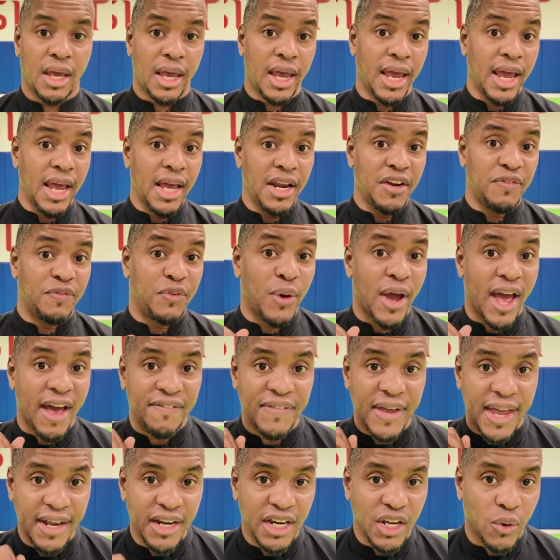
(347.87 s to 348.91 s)
And if you
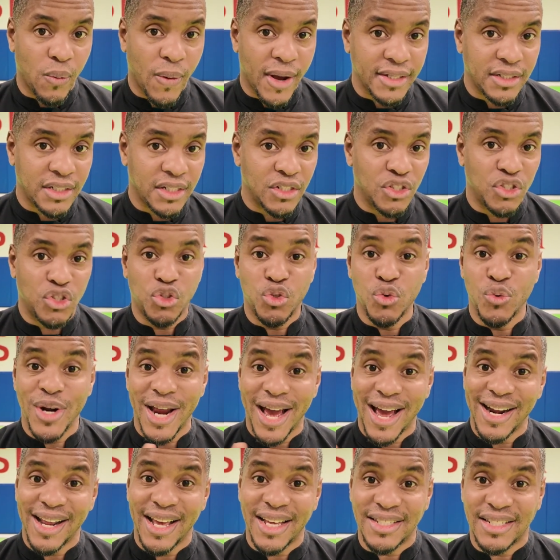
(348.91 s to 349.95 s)
have any questions, do
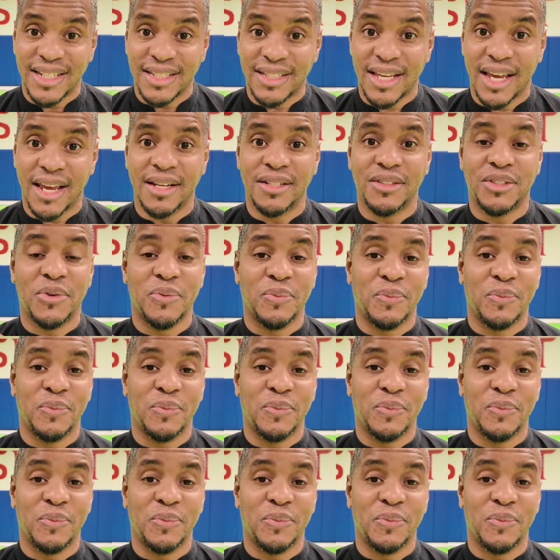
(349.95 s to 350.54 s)
not hesitate